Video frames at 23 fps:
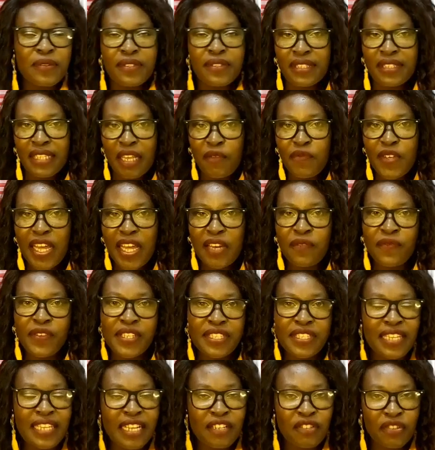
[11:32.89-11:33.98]
Sephiat
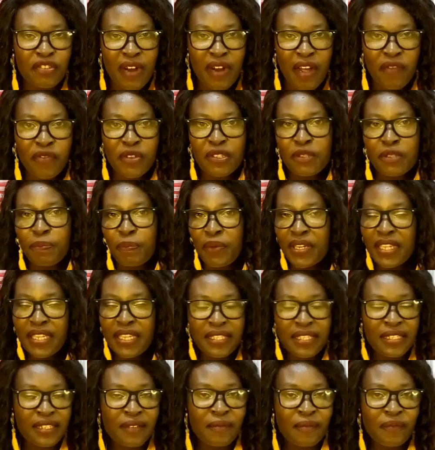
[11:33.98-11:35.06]
Visa Travels, please